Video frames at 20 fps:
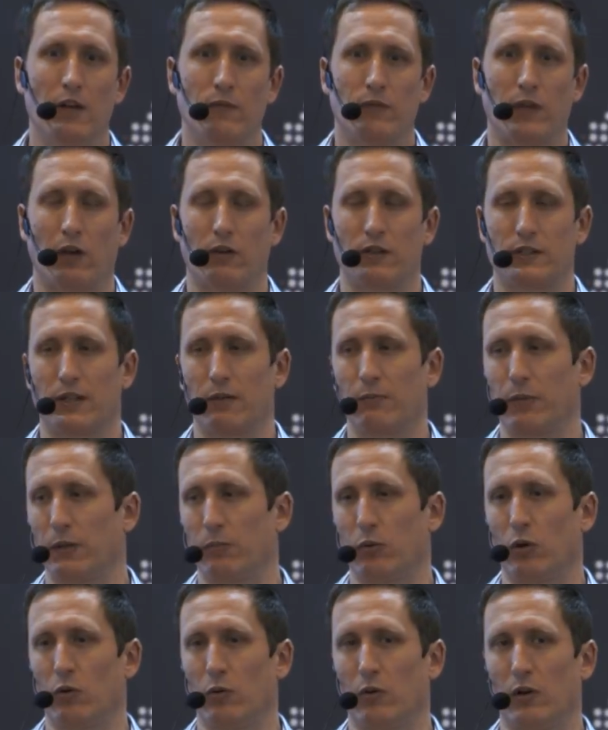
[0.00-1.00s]
Now, some
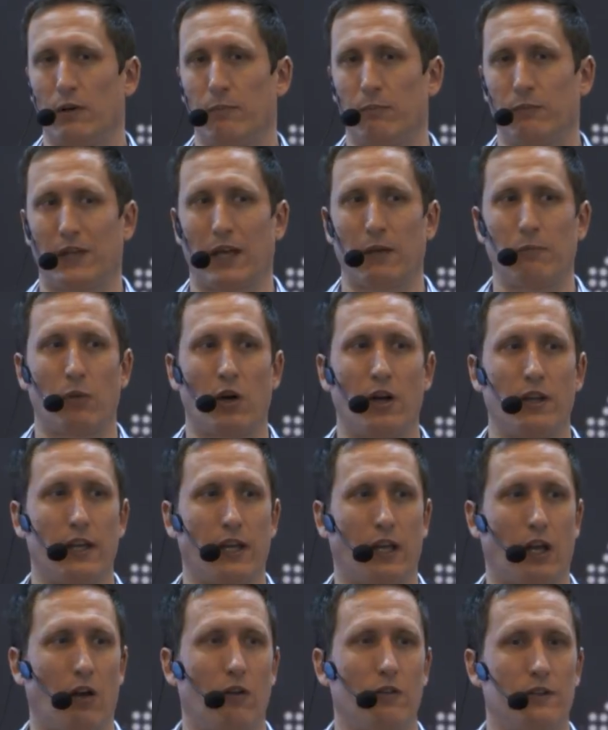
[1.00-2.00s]
people can buy
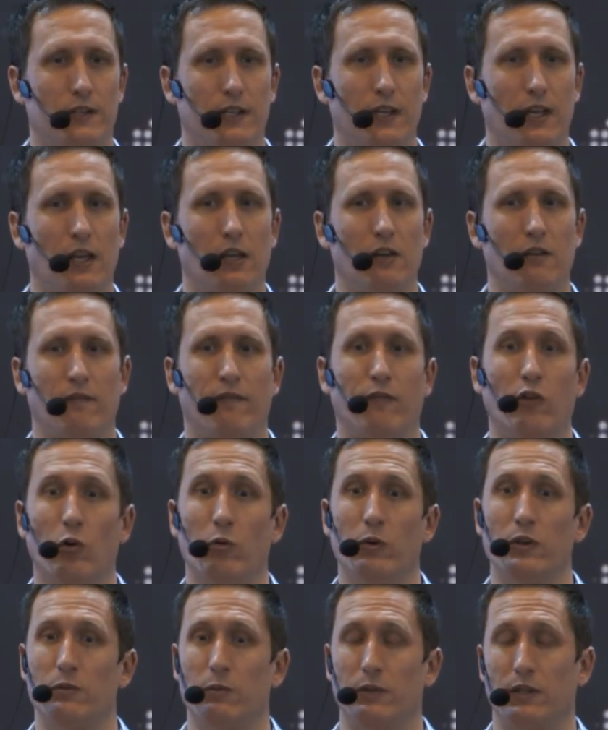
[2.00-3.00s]
their currency in
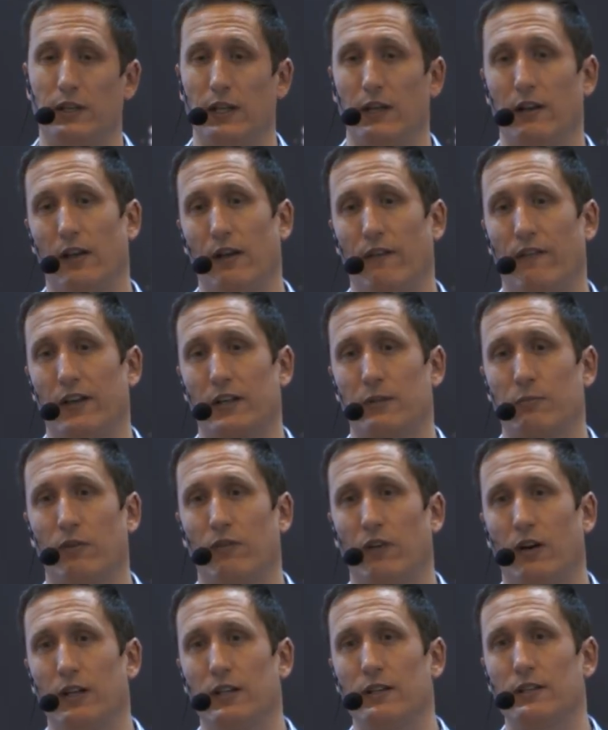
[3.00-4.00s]
forward with their FX
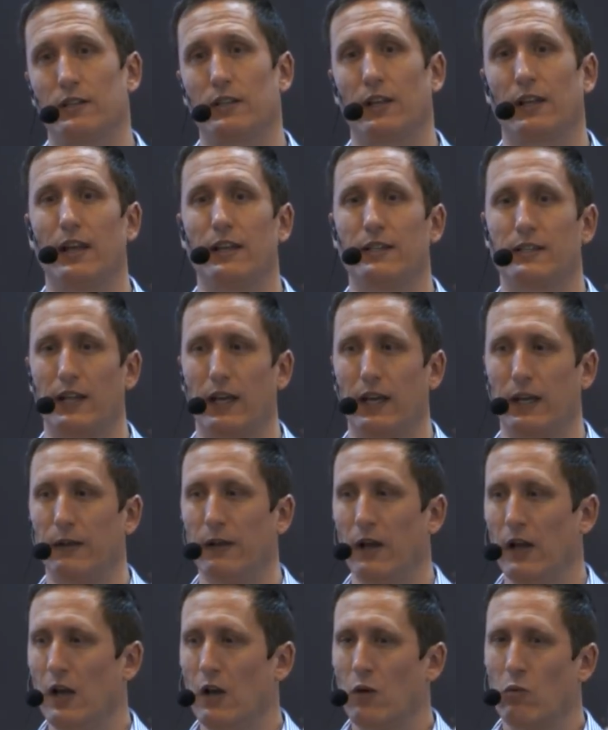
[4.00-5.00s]
providers, so they say,
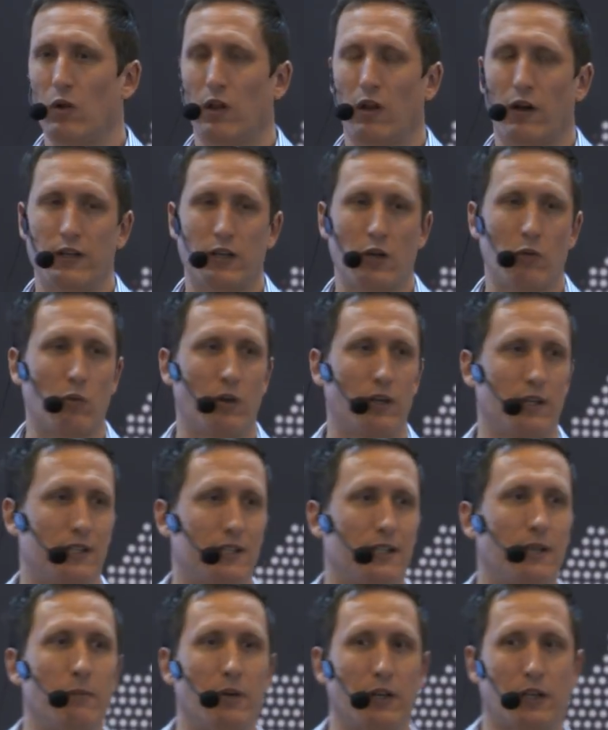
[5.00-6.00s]
well, I don't want to
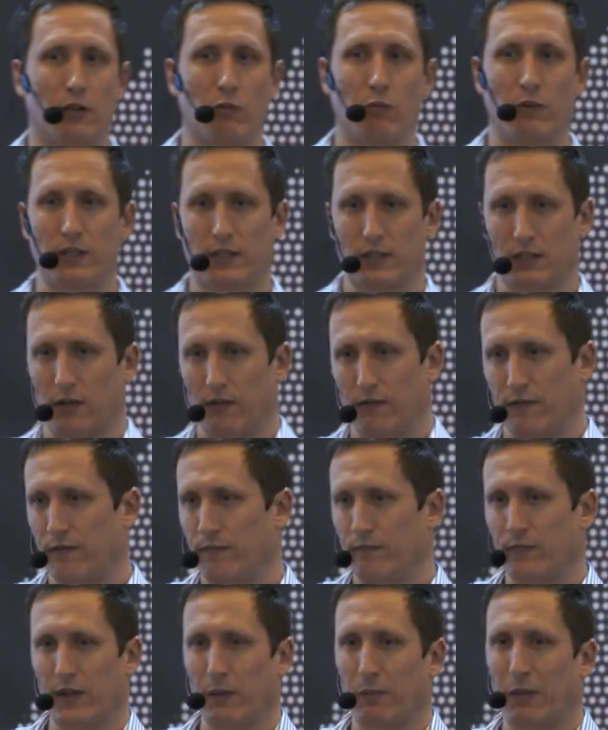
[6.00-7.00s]
stomach the risk of
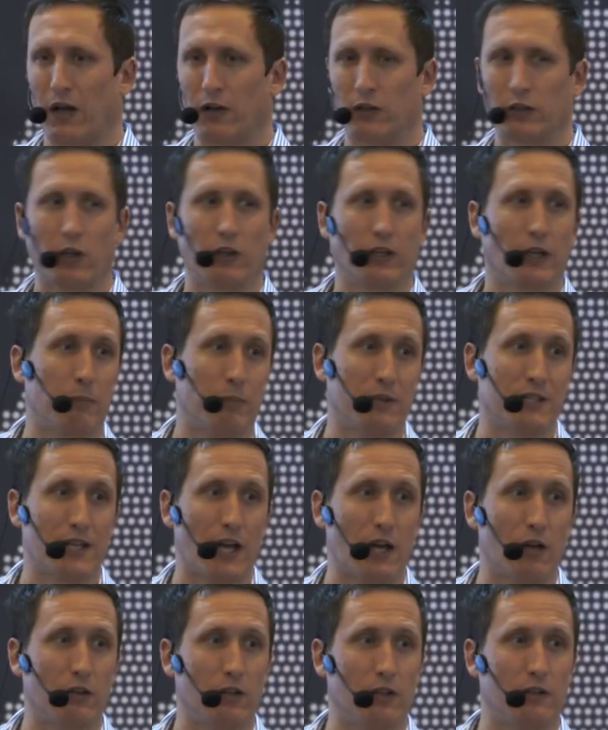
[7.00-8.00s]
the pound going up and
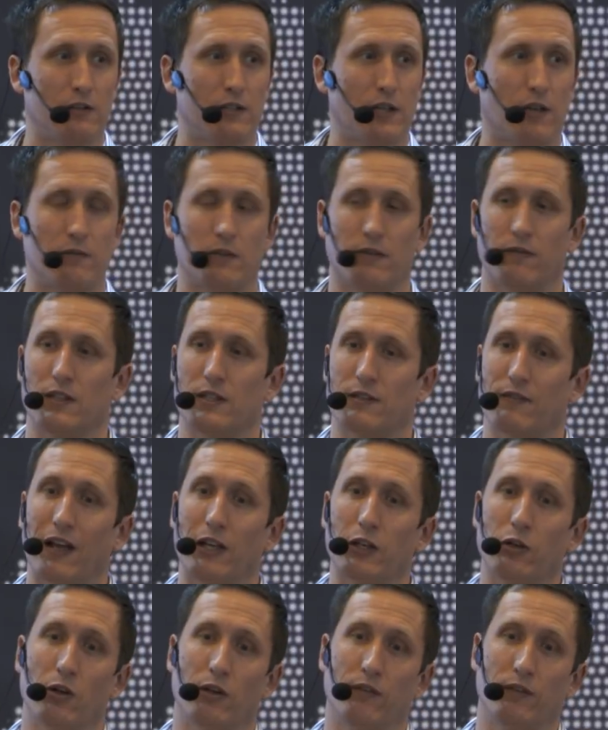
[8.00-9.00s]
down in terms of its
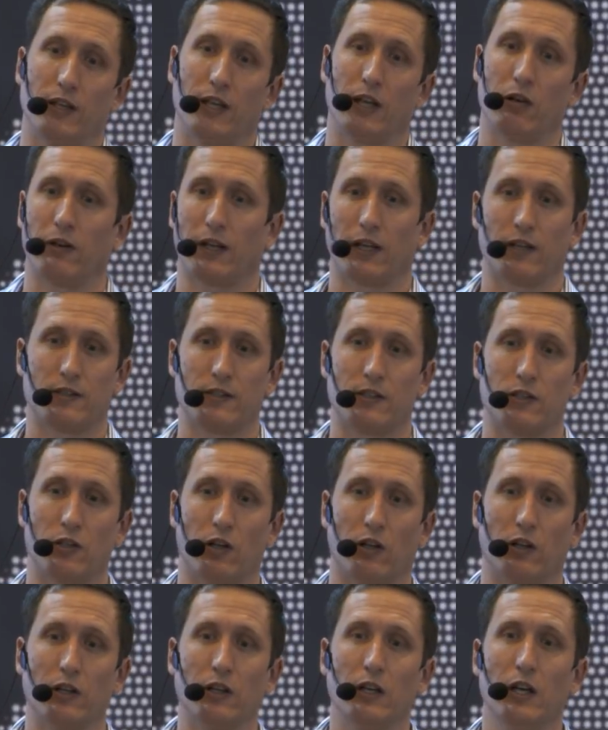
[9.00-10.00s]
value over the year against the
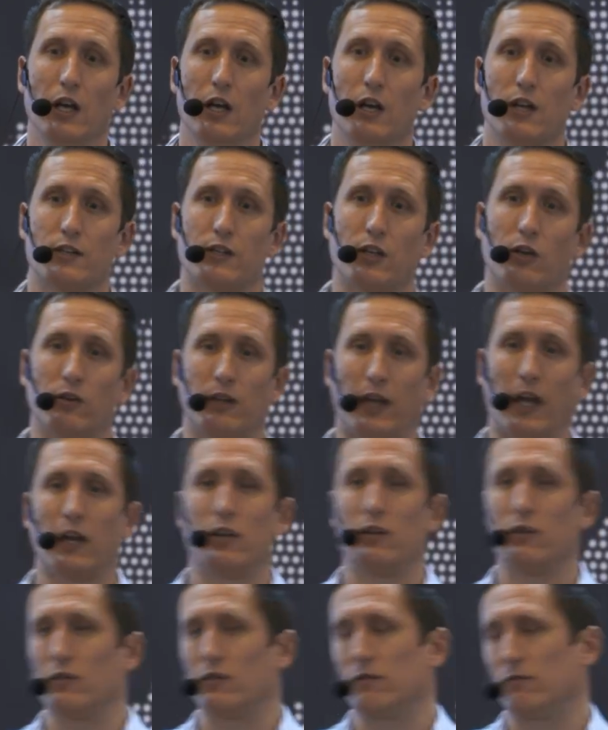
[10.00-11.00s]
dollar, so can
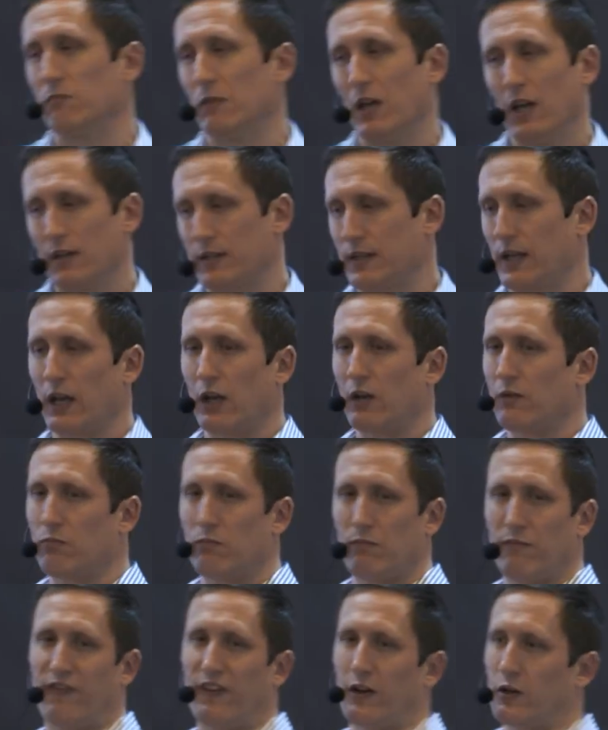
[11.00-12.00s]
you say it
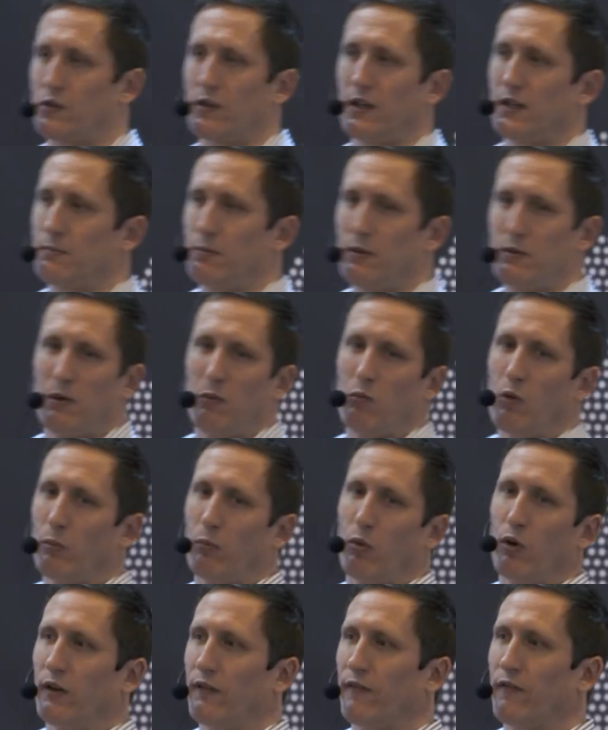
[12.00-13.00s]
fluctuates between
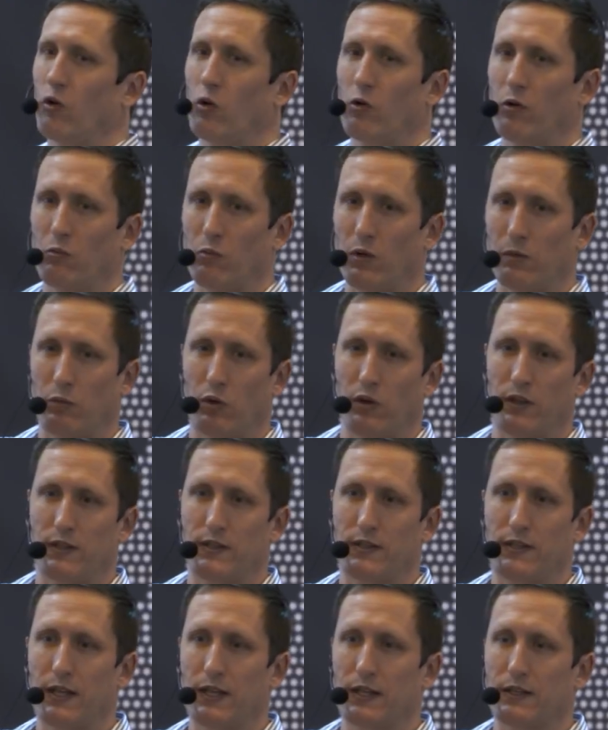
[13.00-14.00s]
1.4 and
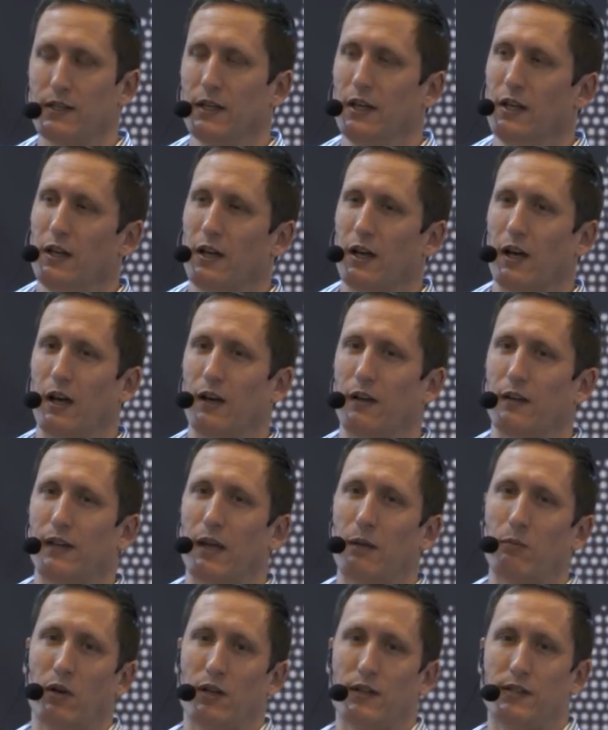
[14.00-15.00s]
1.6,
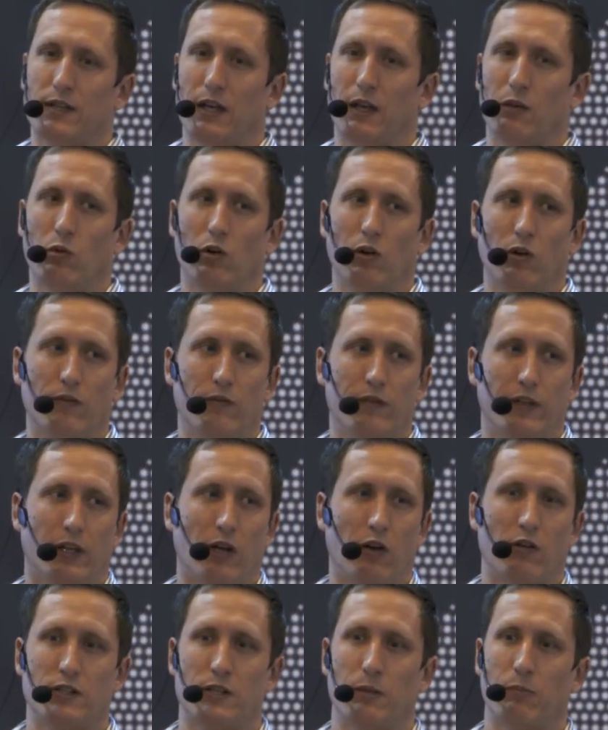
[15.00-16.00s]
they might say, well, the
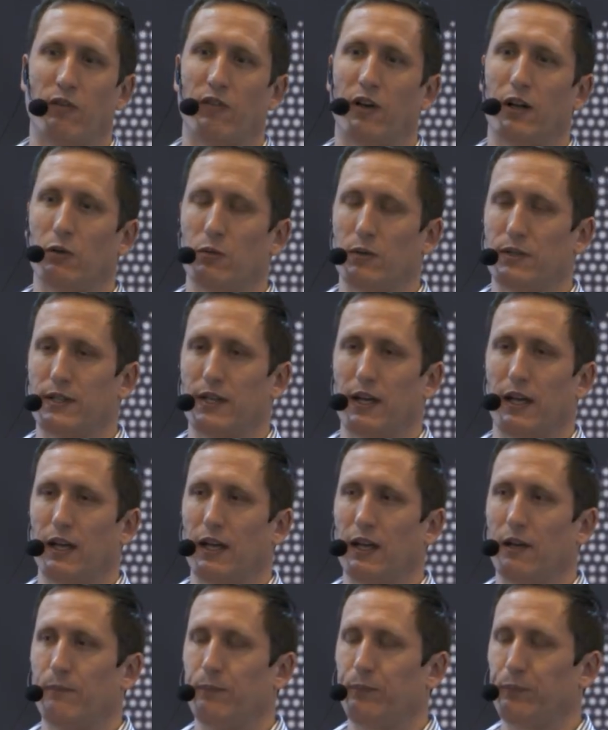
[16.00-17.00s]
currency provider would
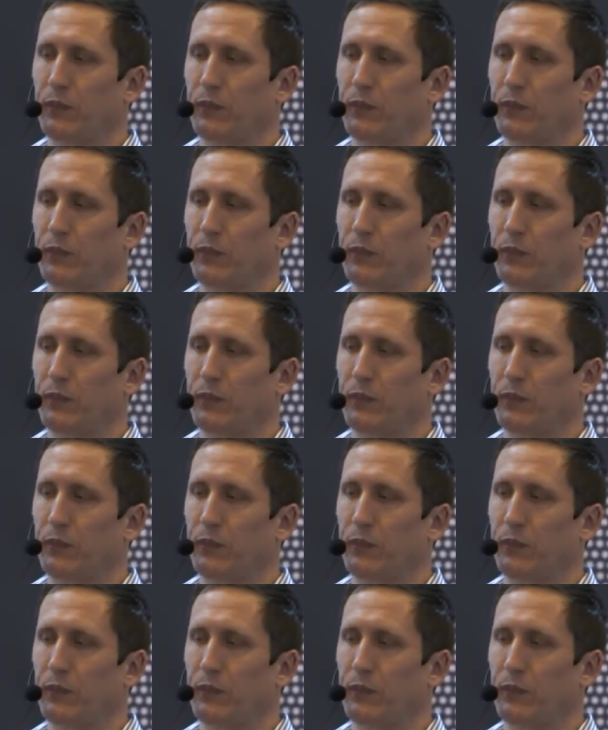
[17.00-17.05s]
say,